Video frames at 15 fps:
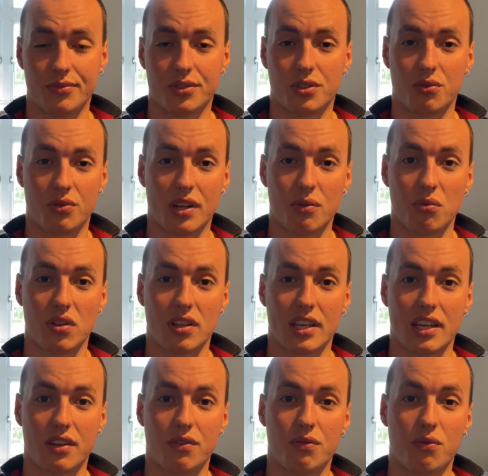So they will
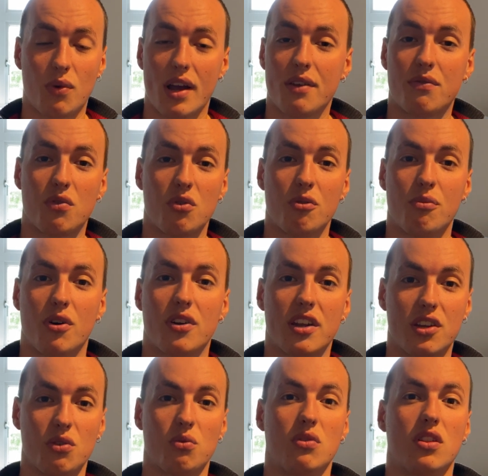get right through your body,
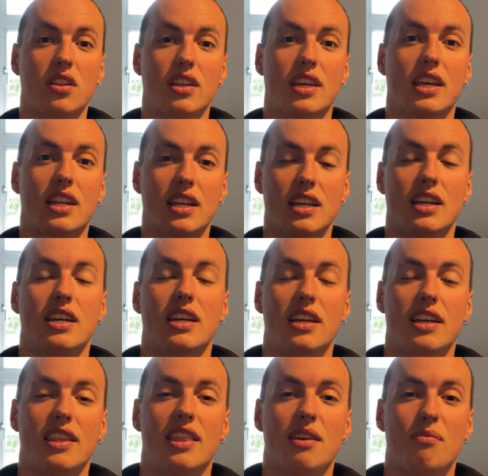and you will get
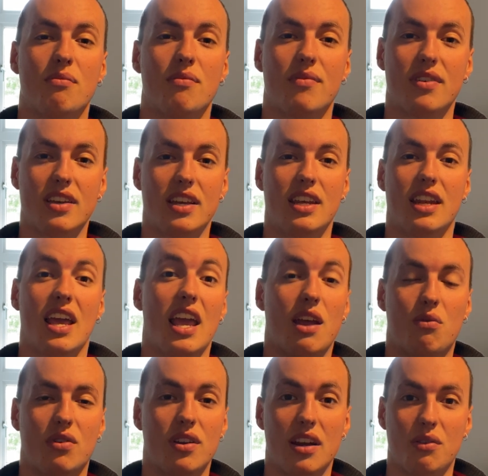them in
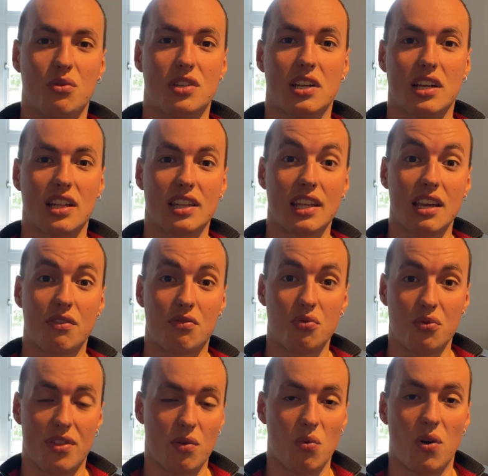every single day
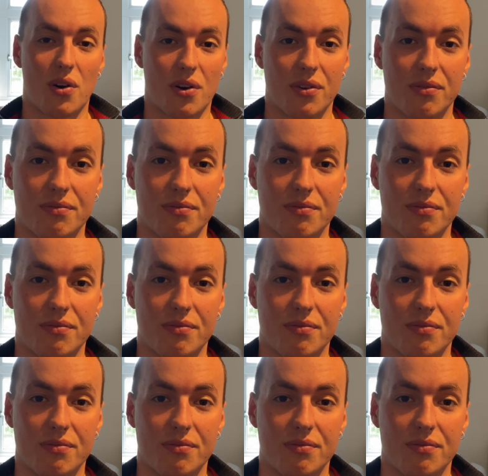through the water.